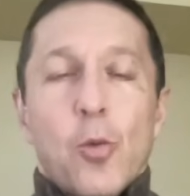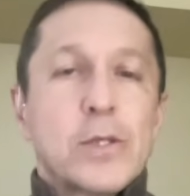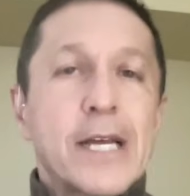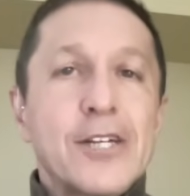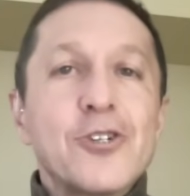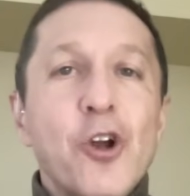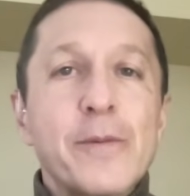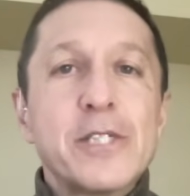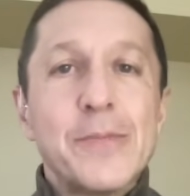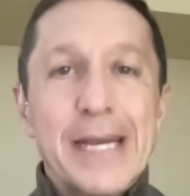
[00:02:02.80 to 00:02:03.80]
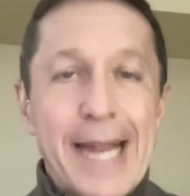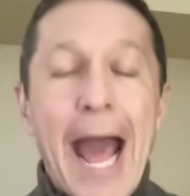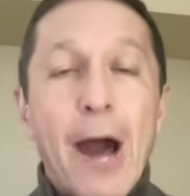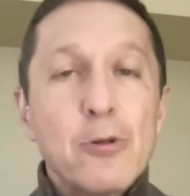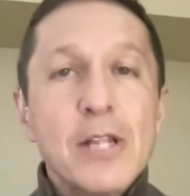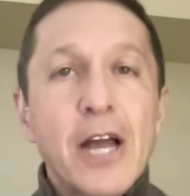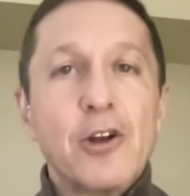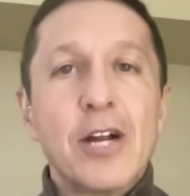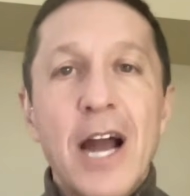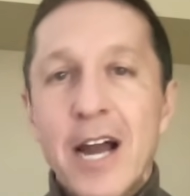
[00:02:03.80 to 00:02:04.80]
what they determined to be an
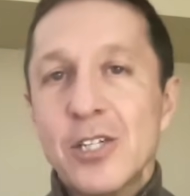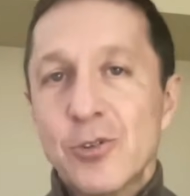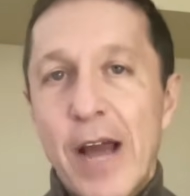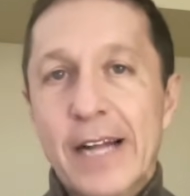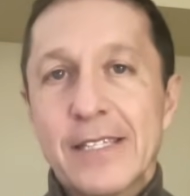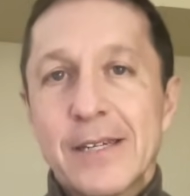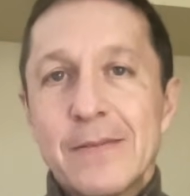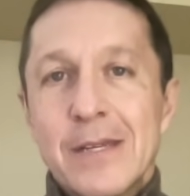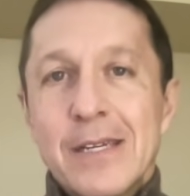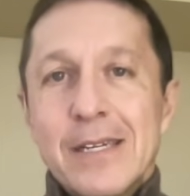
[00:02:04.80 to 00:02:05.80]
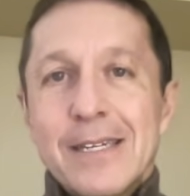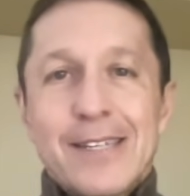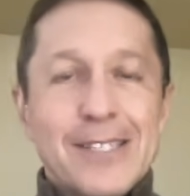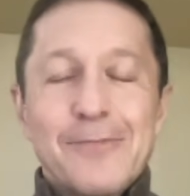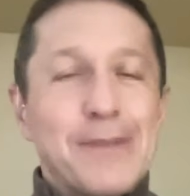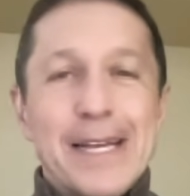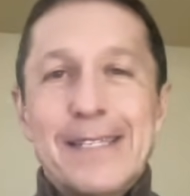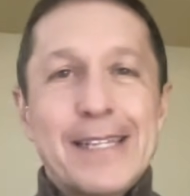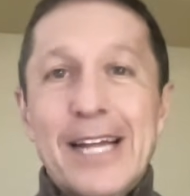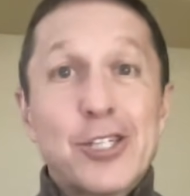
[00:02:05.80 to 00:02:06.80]
outlier contract, it doesn't
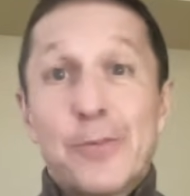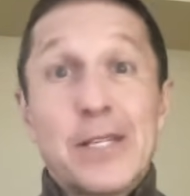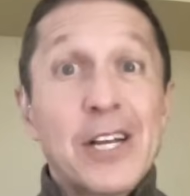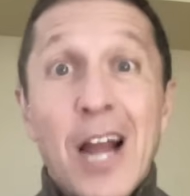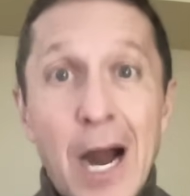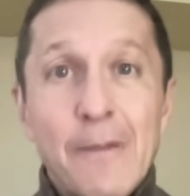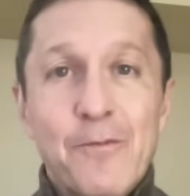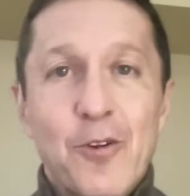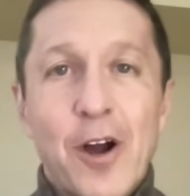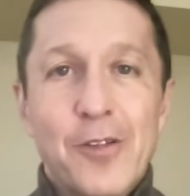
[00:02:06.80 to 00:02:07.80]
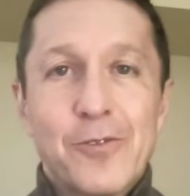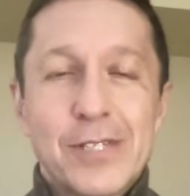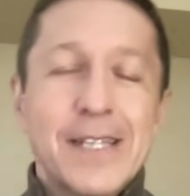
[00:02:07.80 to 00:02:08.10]
mean that that should be the comp for others.